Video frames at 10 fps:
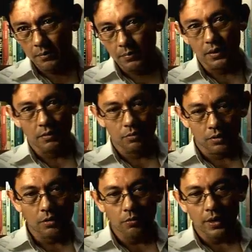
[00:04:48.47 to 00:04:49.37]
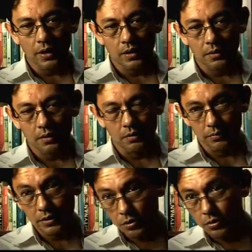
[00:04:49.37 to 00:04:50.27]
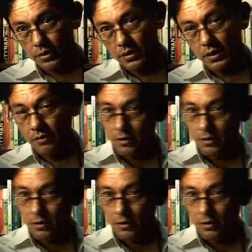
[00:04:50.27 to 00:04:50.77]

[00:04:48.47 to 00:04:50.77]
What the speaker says: But it would require maturity and